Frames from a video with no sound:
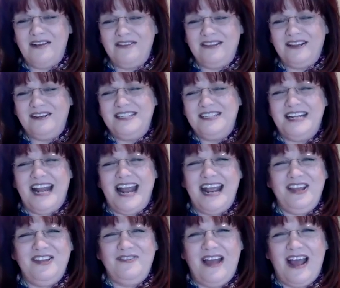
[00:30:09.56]
out there today,
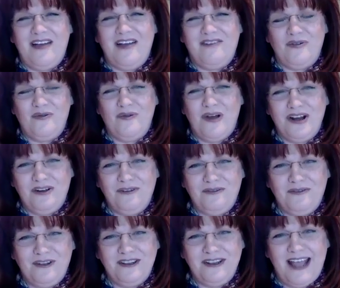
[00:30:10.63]
you have a
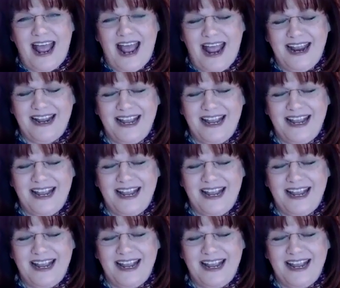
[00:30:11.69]
wonderful day.